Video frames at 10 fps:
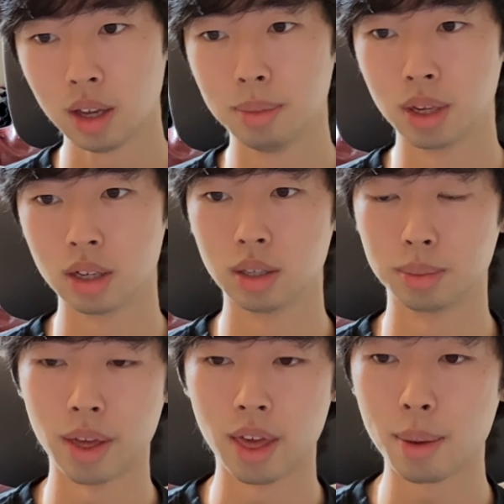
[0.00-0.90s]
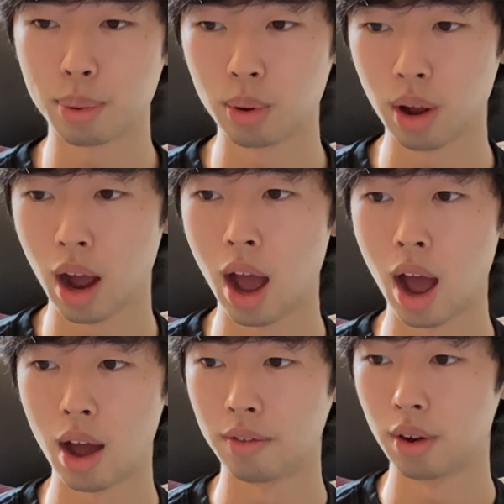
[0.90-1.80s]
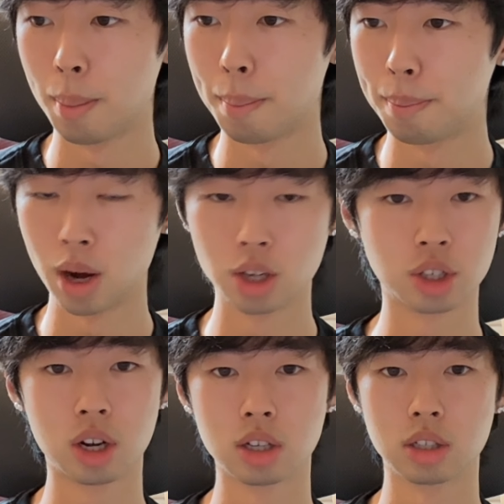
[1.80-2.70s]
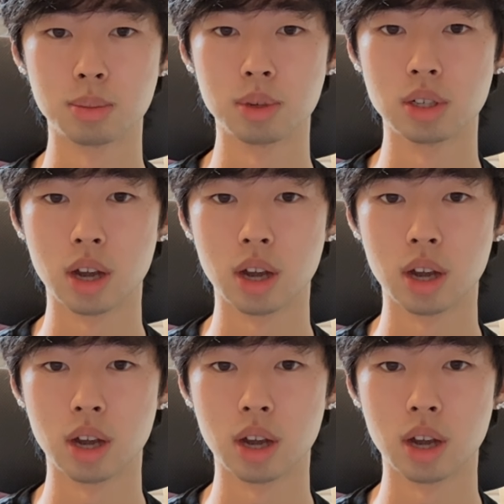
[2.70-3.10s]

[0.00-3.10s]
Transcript: because by that point I have a bunch of customers,